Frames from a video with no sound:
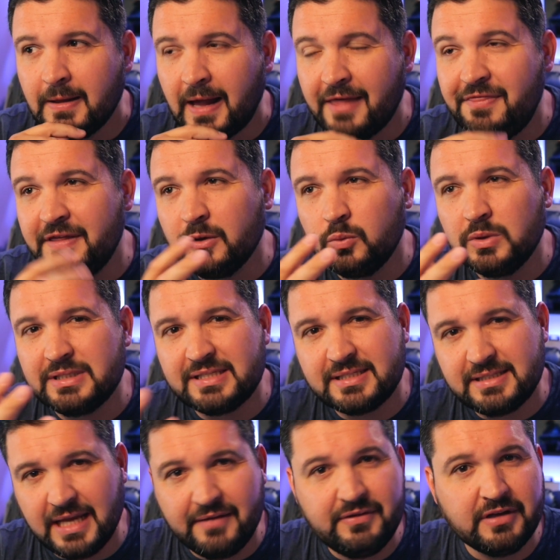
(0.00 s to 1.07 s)
I think what
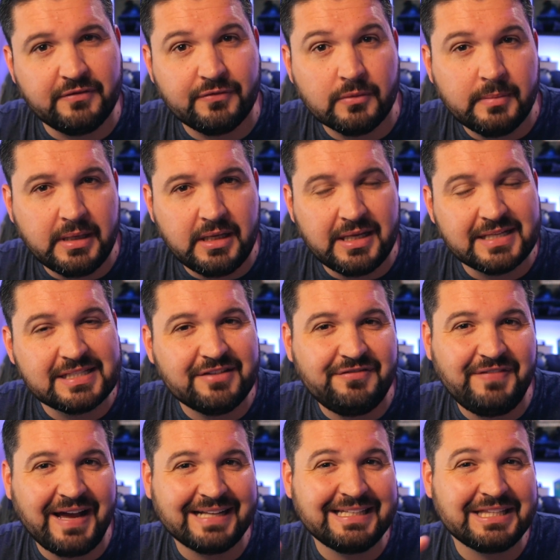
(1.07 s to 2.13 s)
saved it for me is the
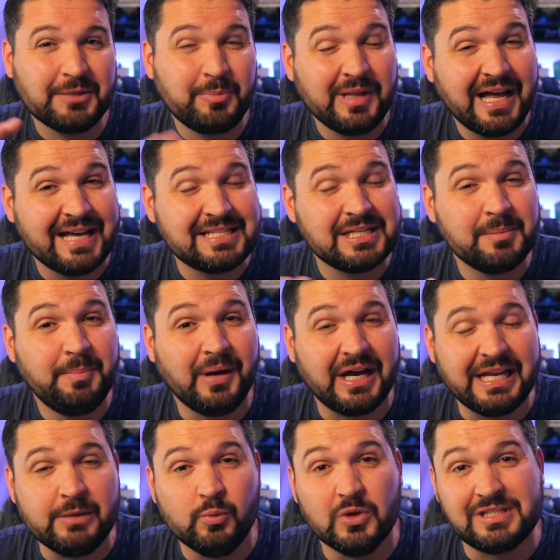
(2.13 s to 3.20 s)
fact that the plastic
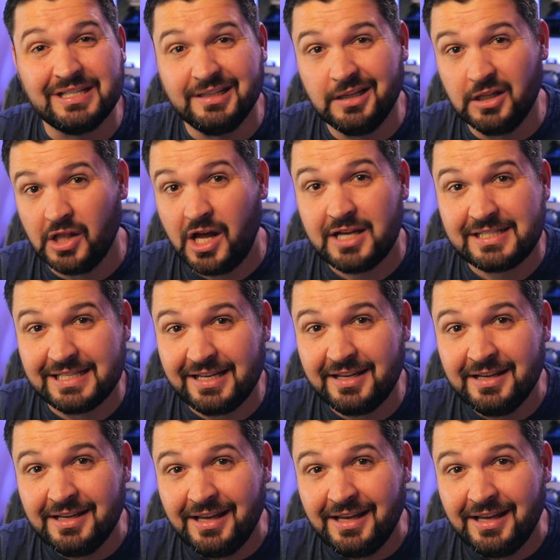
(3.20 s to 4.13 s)
body wasn't glossy.